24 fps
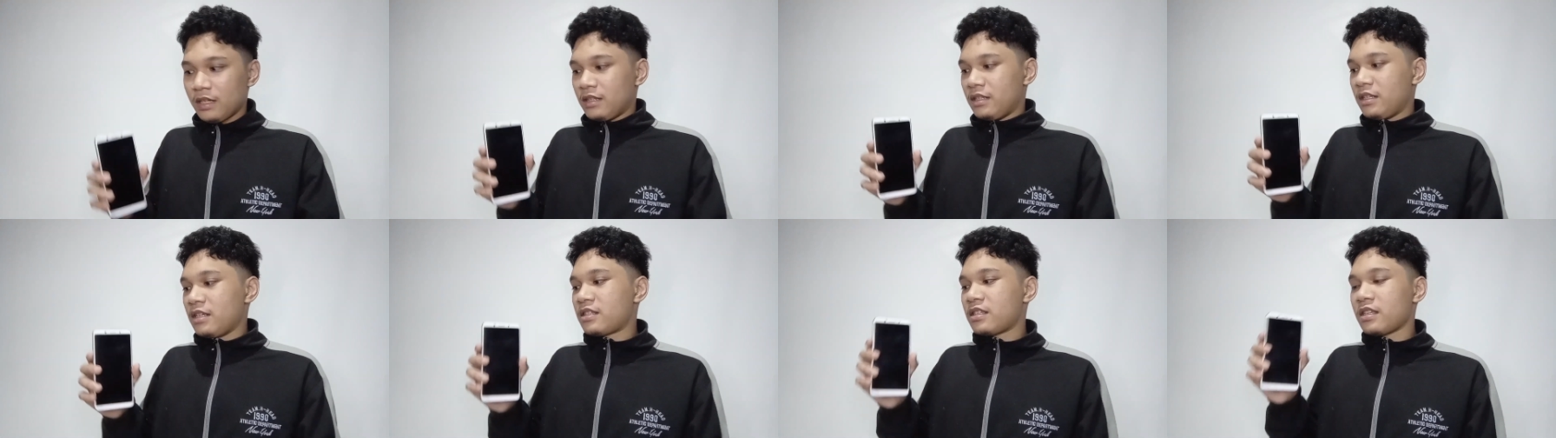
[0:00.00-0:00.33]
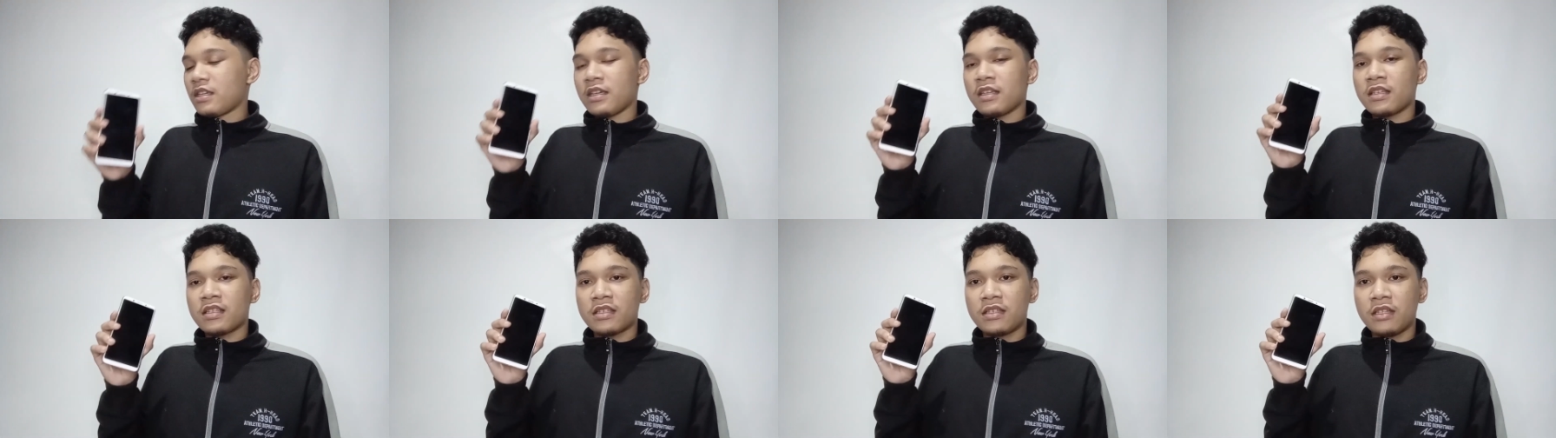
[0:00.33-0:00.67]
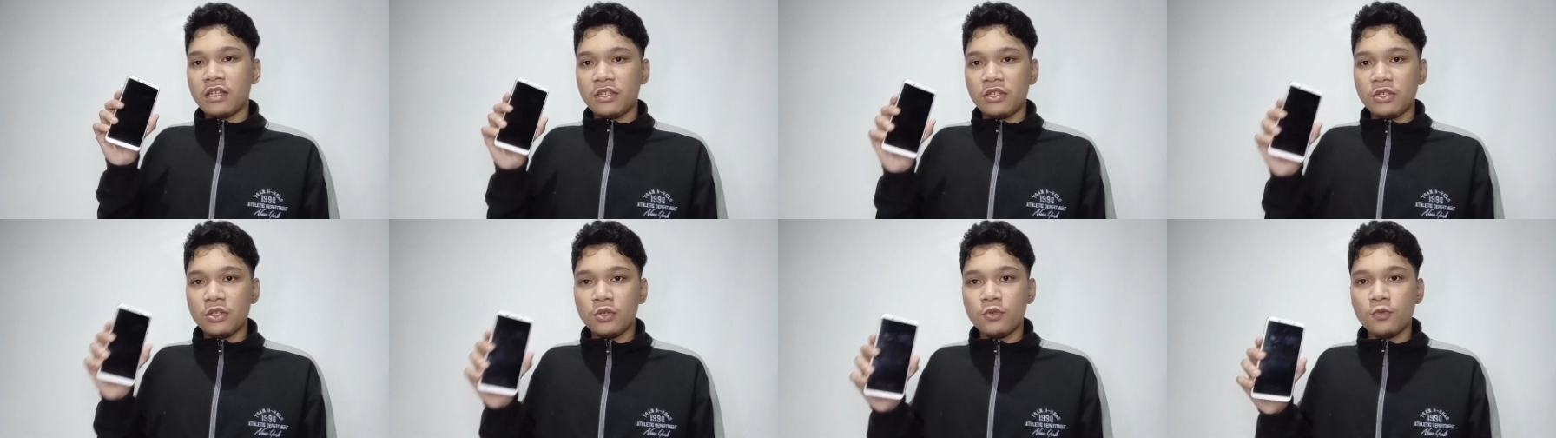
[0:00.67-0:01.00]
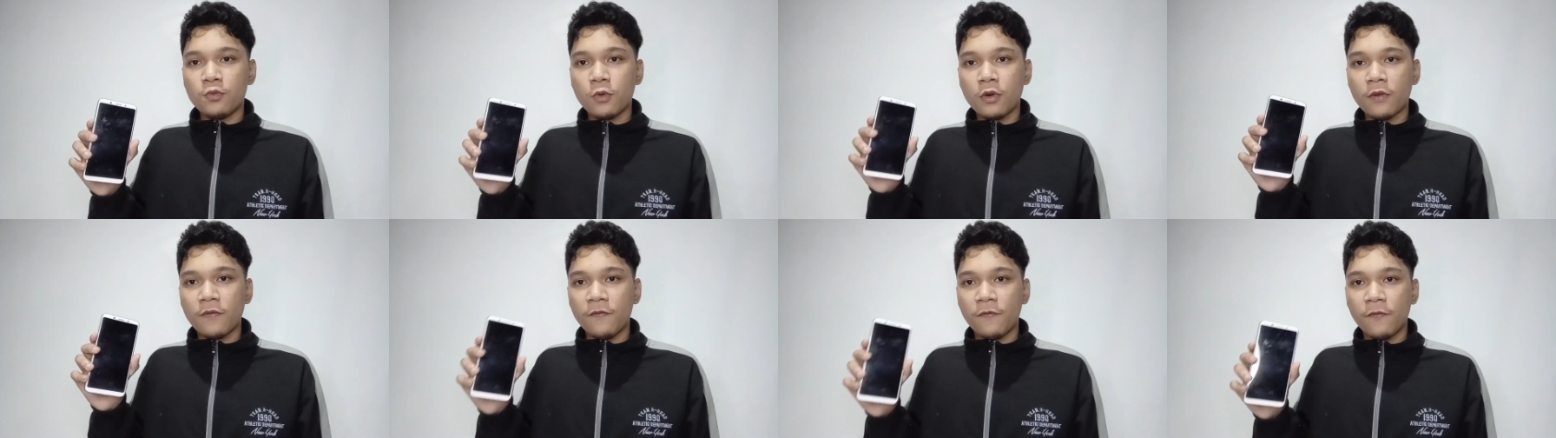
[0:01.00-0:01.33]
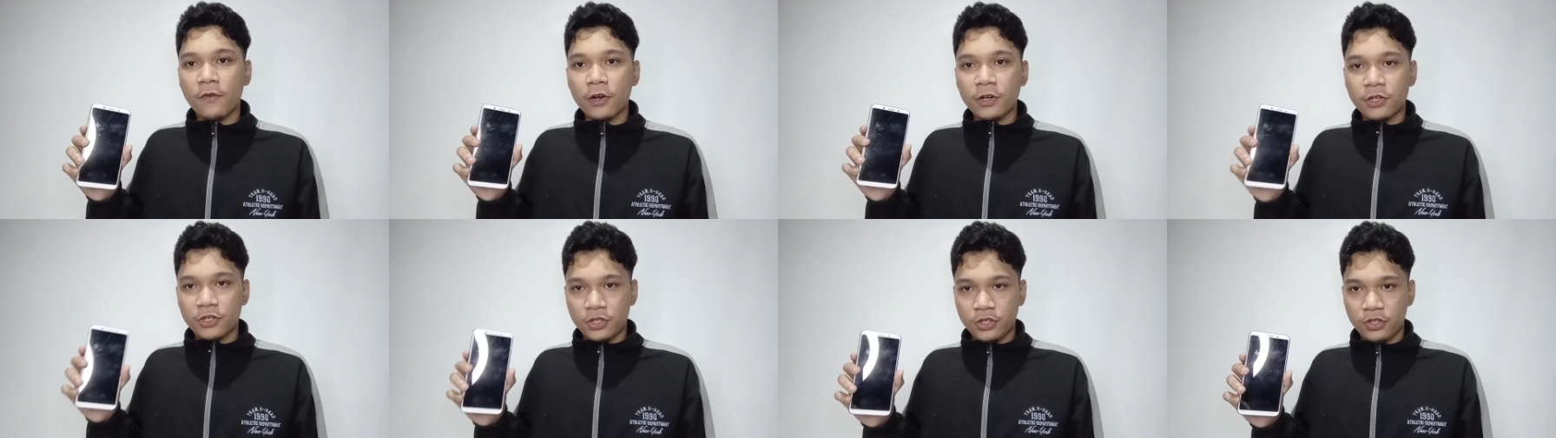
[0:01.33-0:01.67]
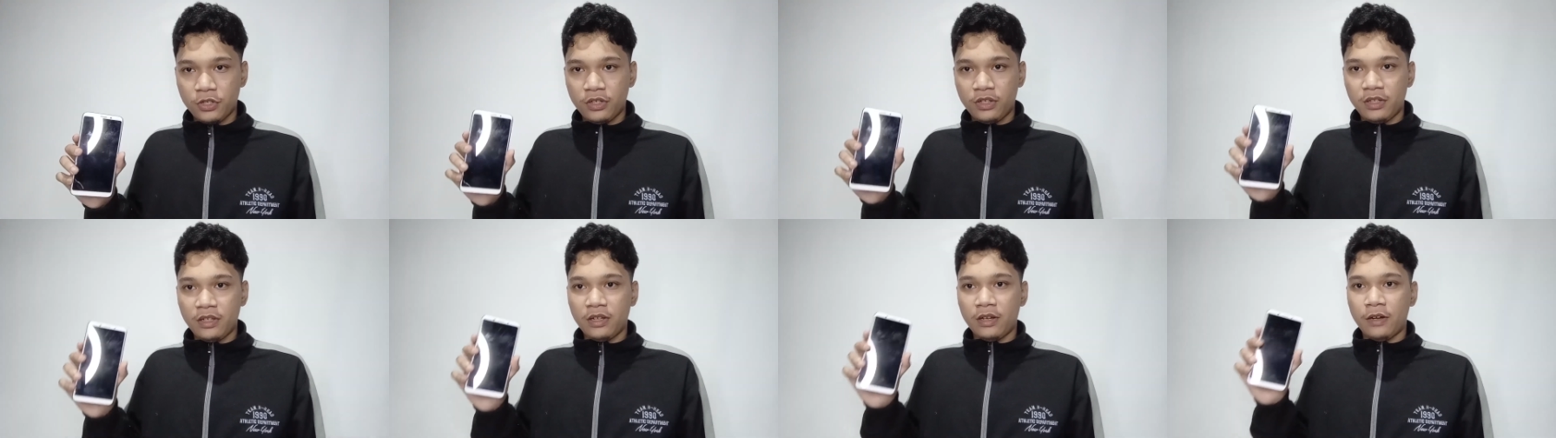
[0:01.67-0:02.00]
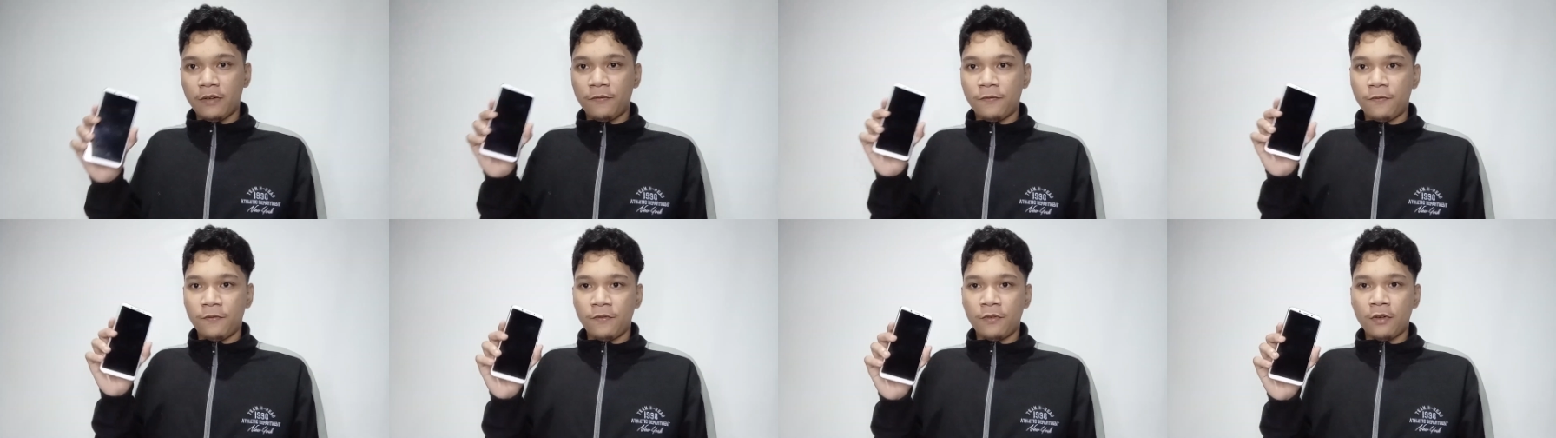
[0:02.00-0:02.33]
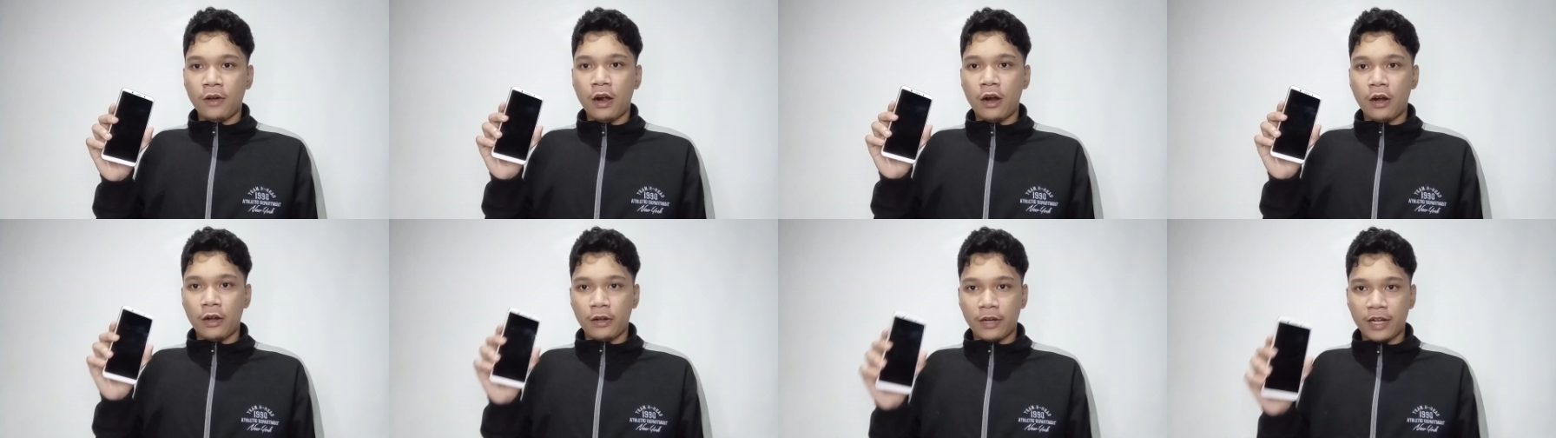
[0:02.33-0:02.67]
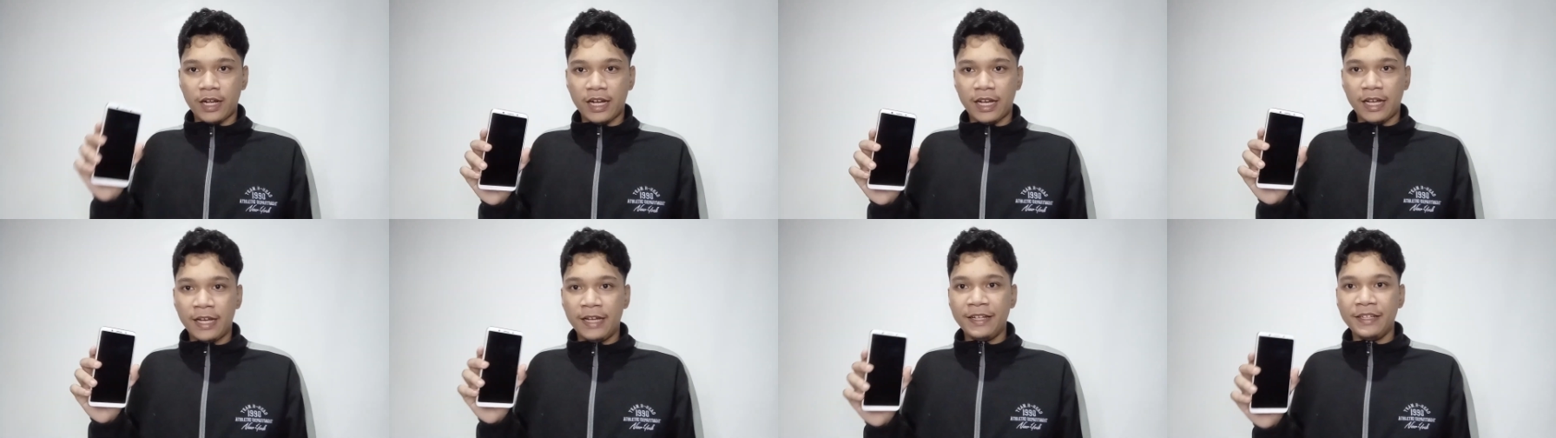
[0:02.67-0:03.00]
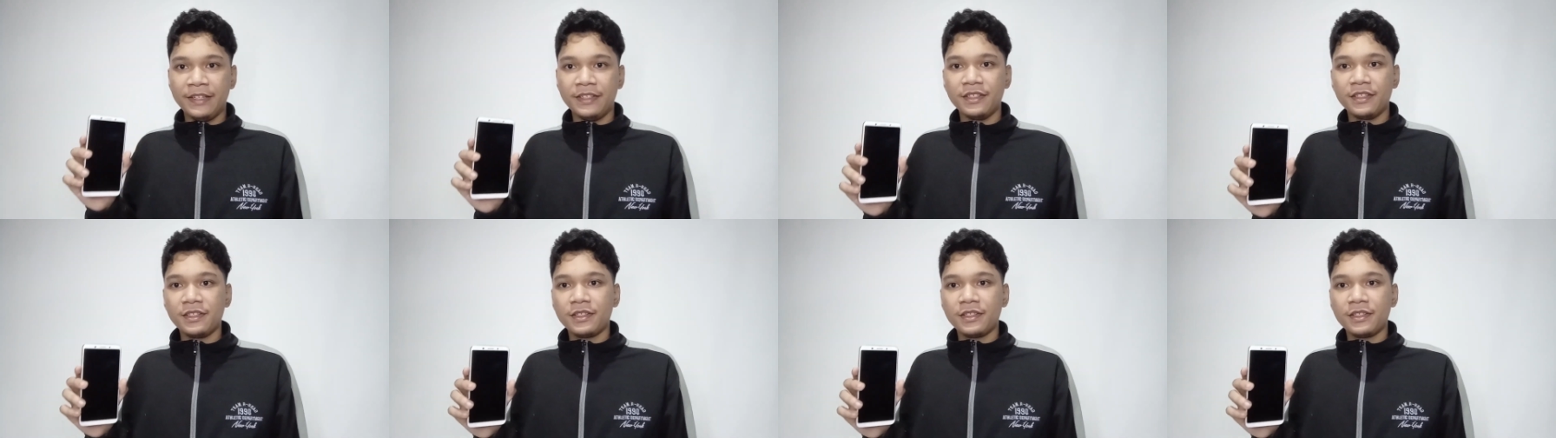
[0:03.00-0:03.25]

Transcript: This is the newer version of our kind,